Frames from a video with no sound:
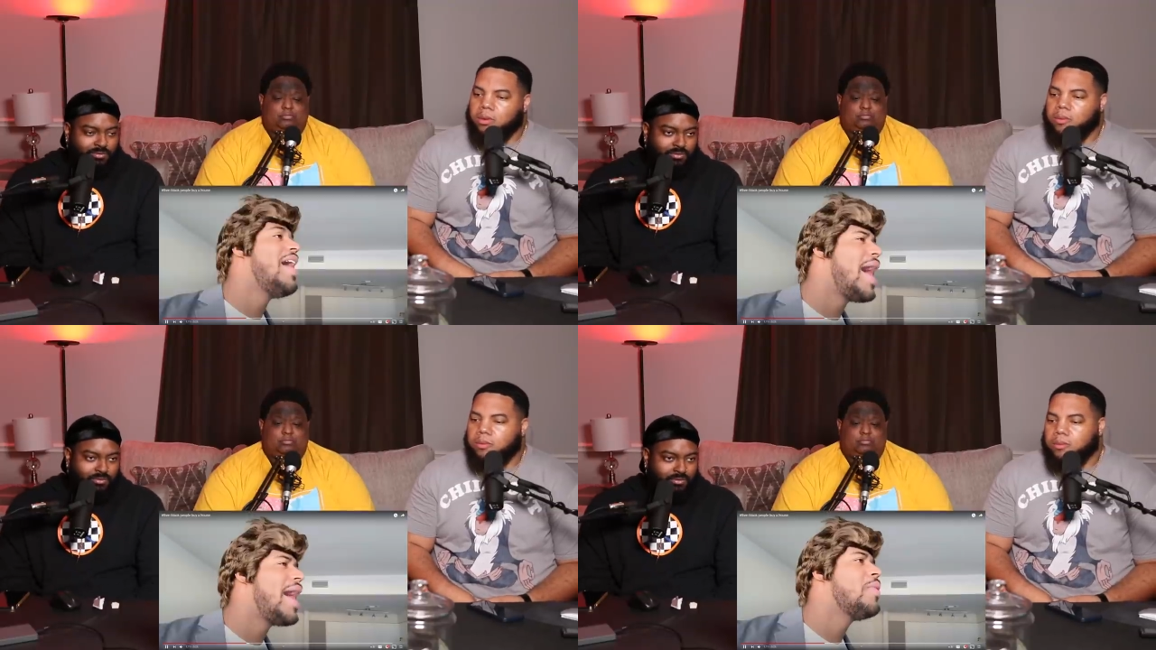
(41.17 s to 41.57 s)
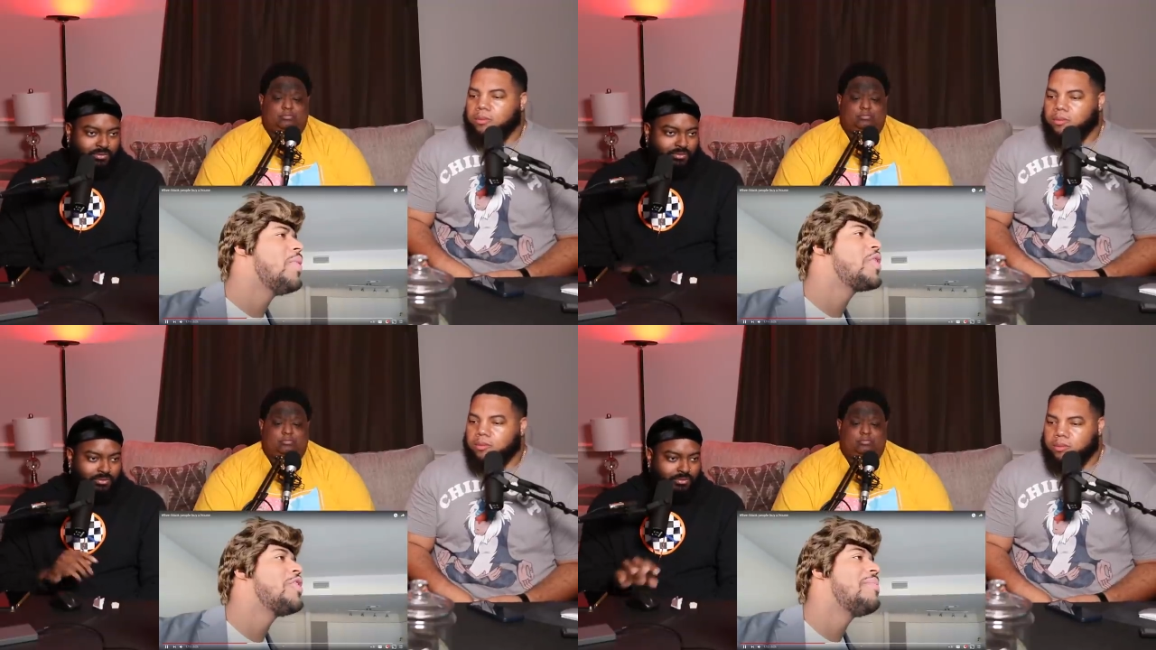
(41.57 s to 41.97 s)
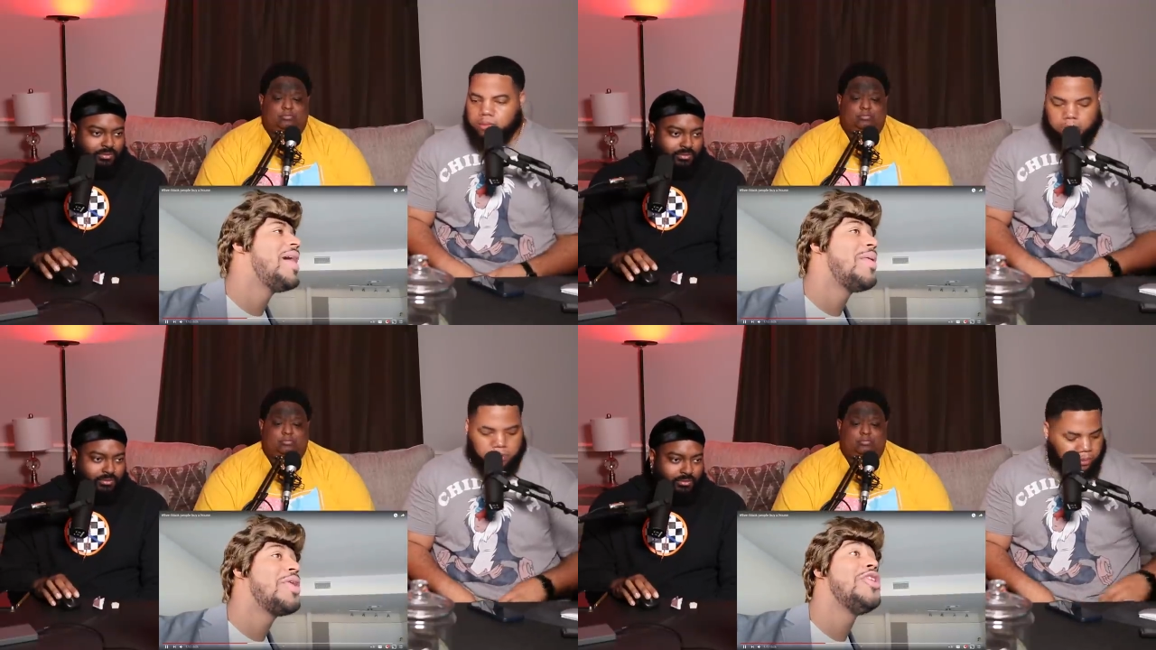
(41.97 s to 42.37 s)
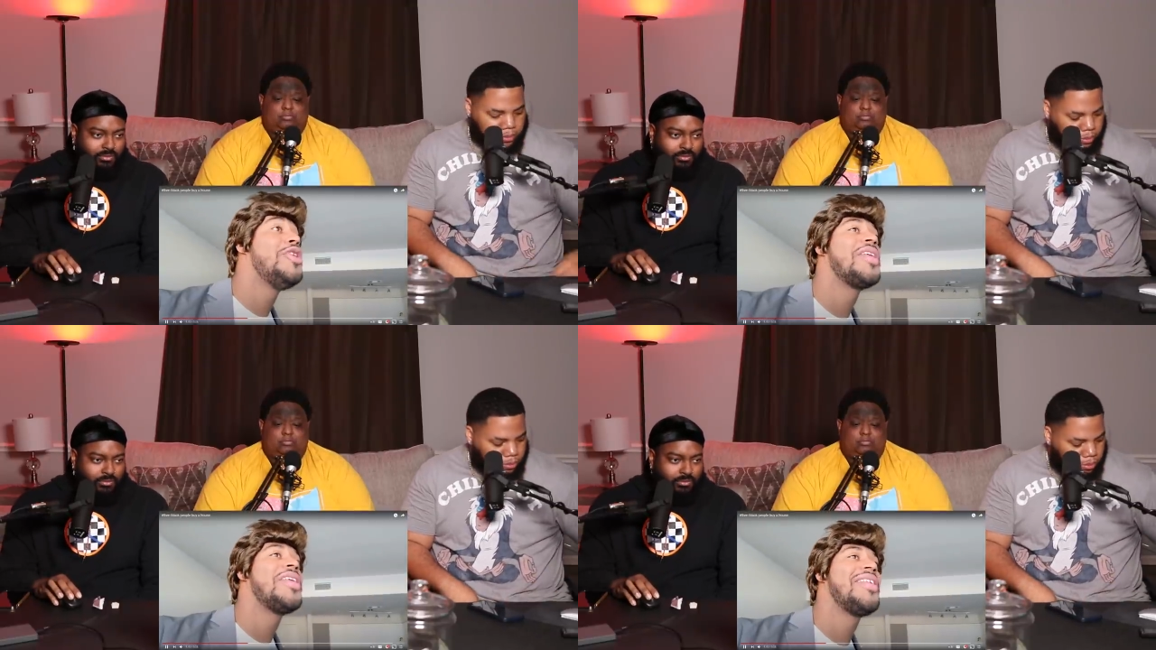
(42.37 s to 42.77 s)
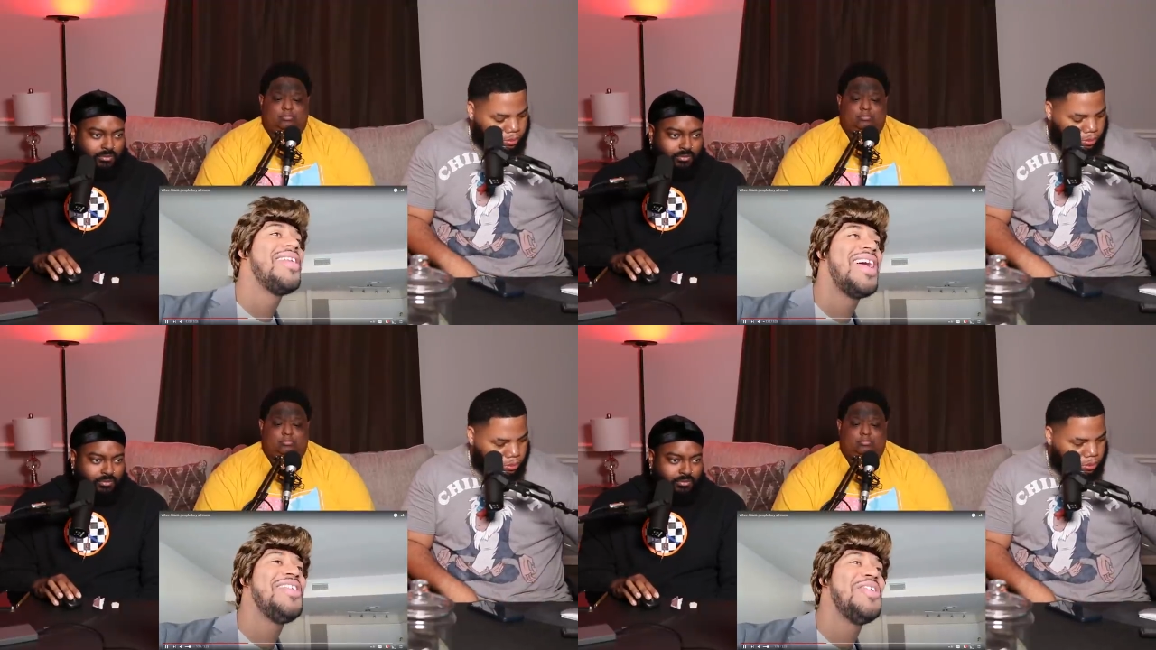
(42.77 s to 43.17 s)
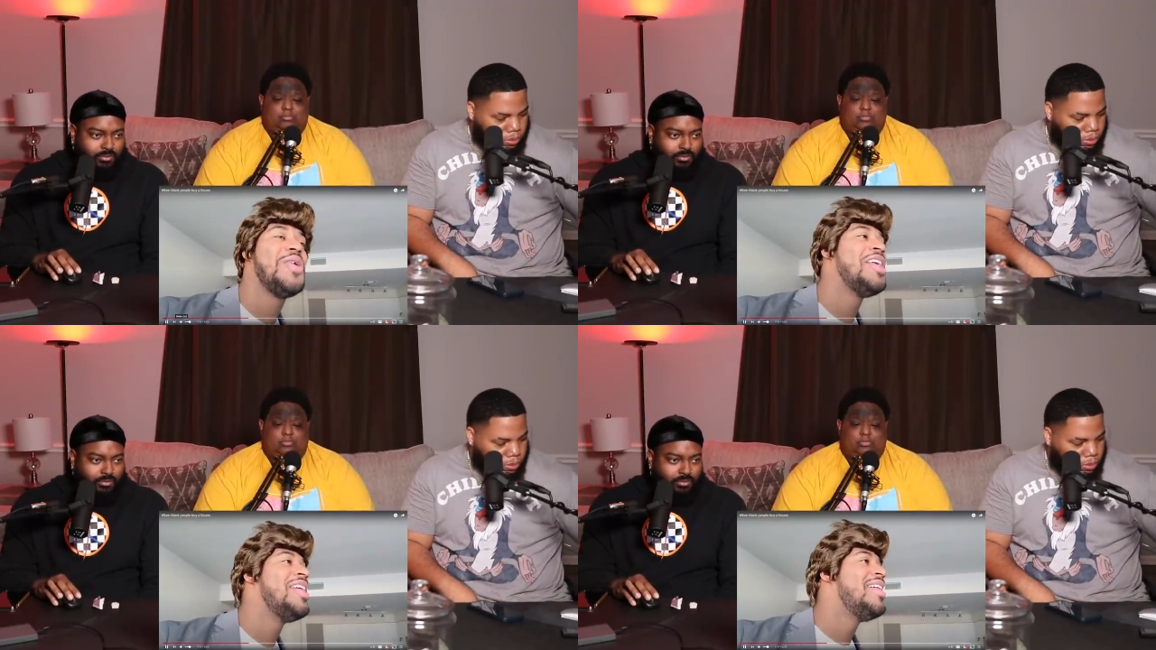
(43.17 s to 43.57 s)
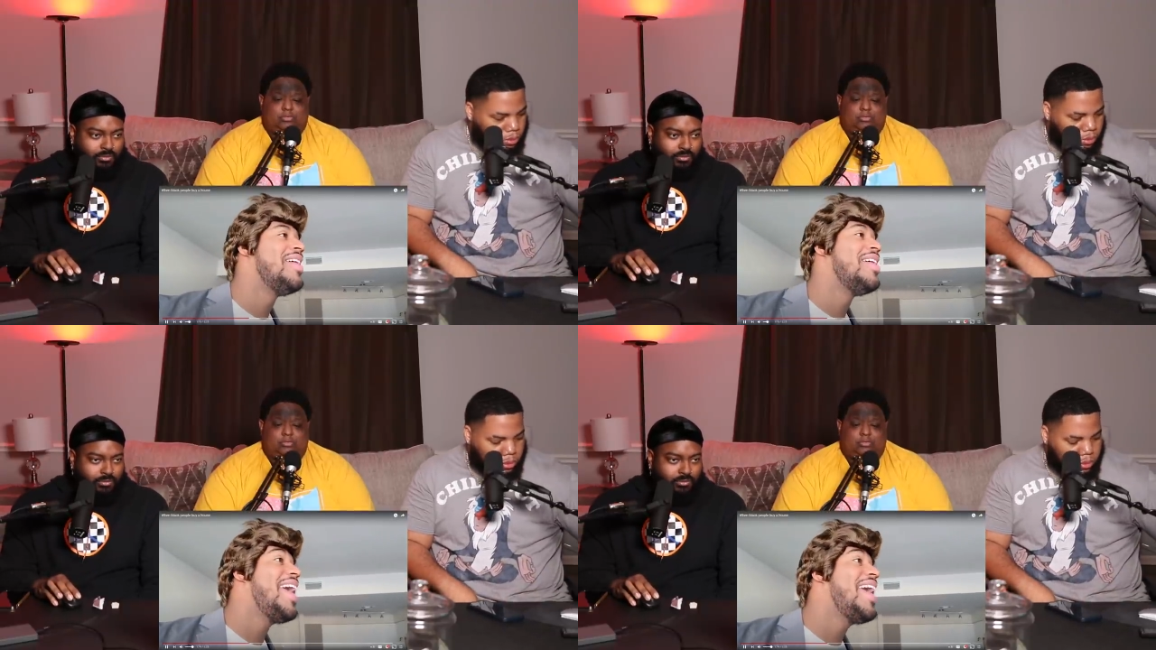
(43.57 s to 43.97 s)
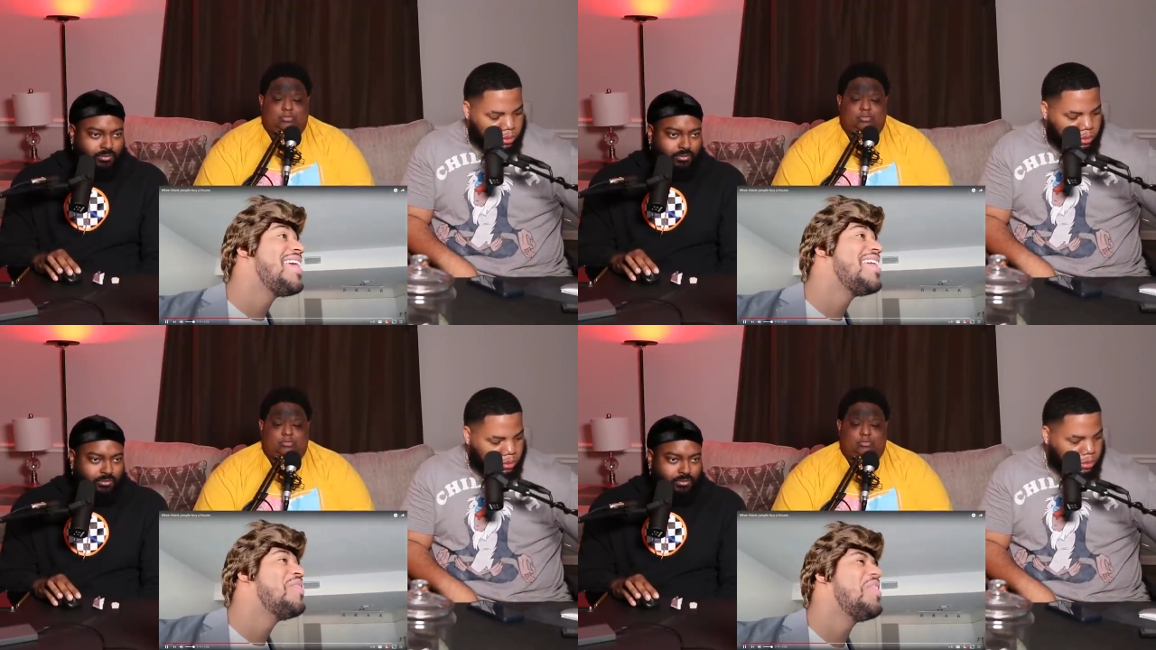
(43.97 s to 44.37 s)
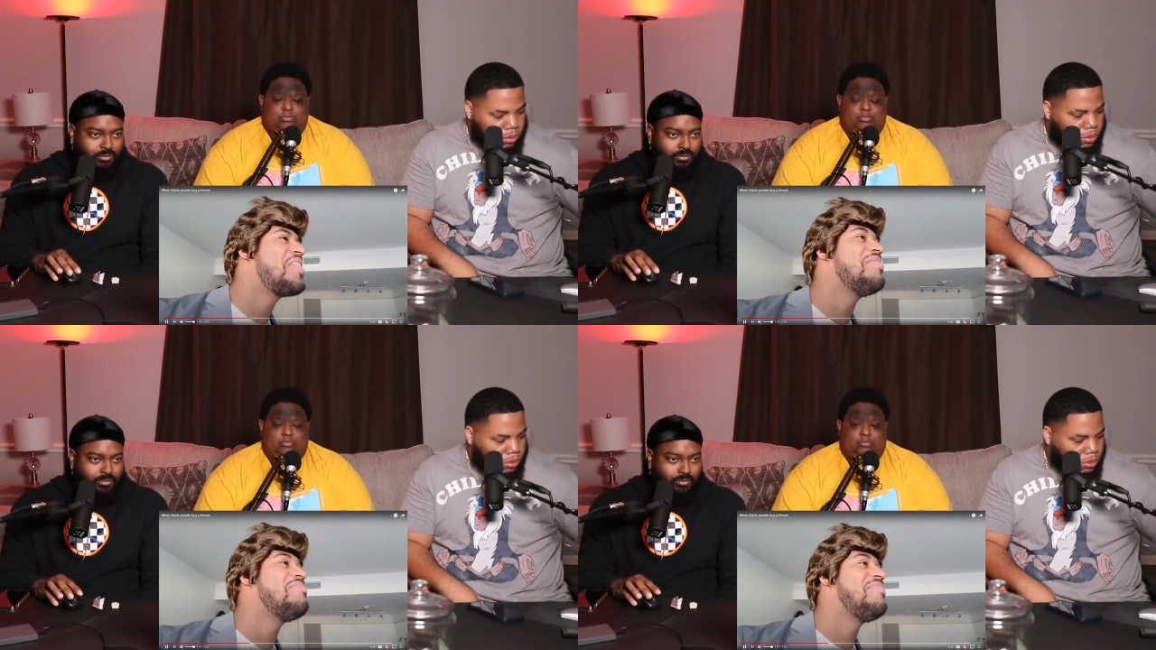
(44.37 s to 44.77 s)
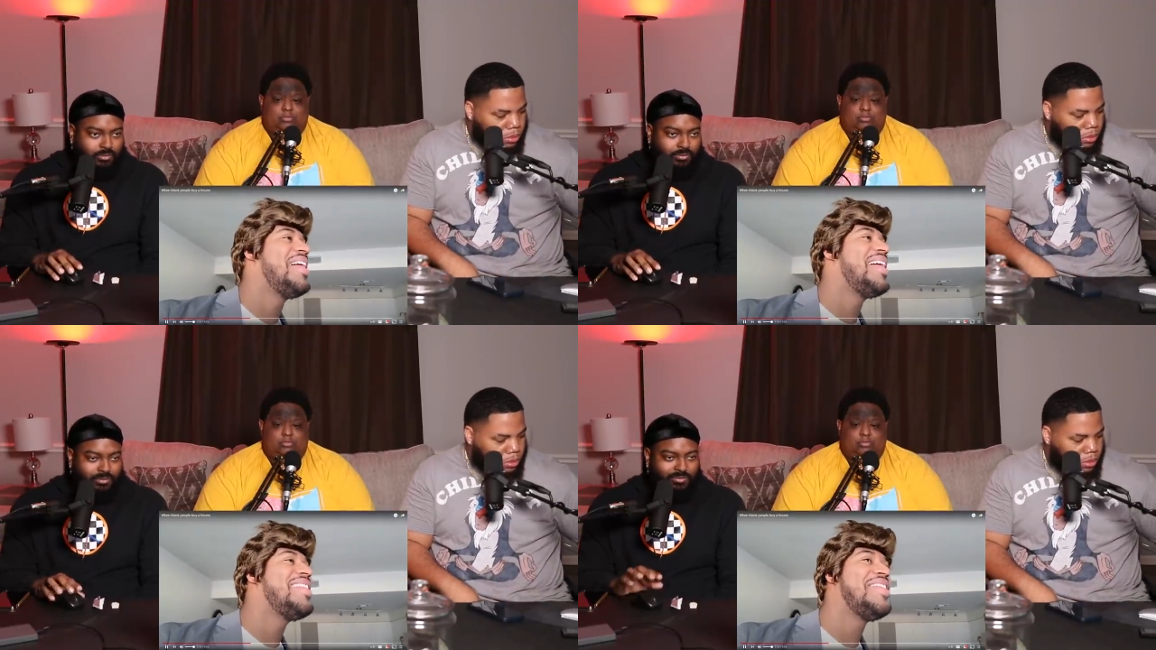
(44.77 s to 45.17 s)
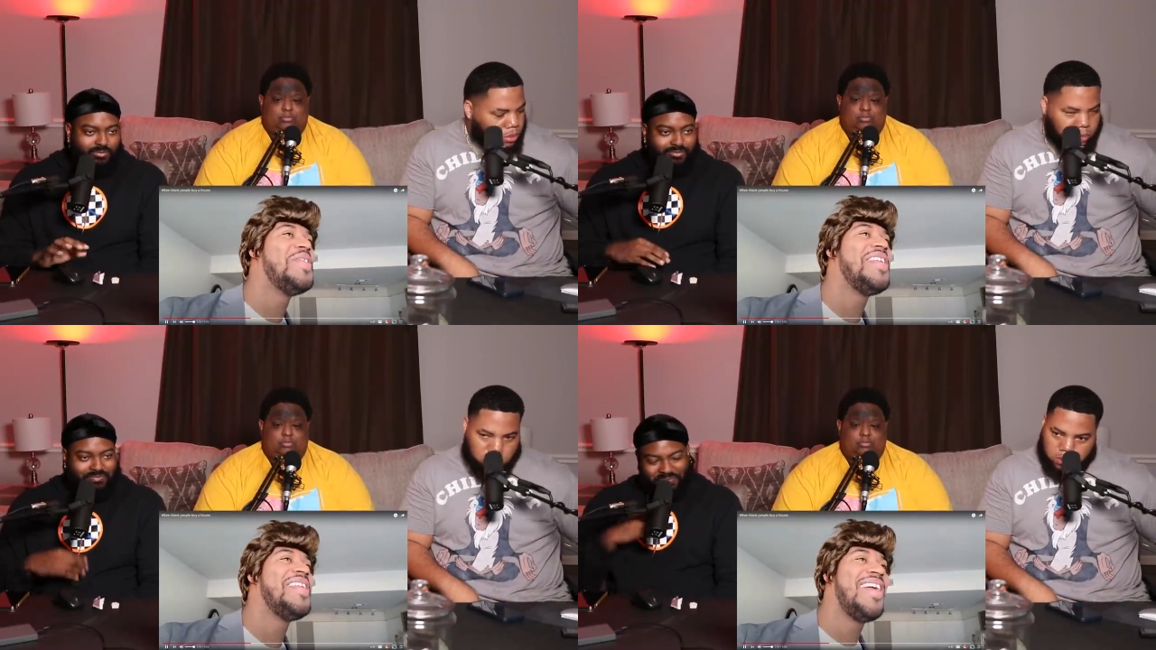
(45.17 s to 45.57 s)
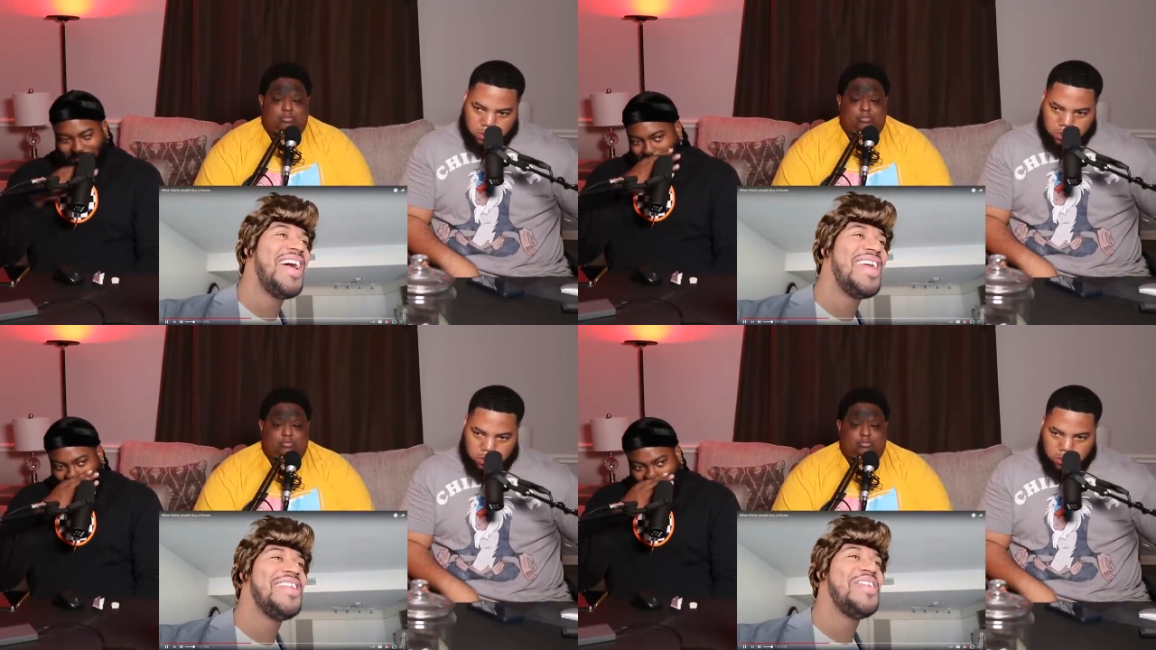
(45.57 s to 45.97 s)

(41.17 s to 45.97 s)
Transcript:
Speaker 1: Hi, welcome. Hey, how you doing? How you doing? Hey. Hi. How you doing? How you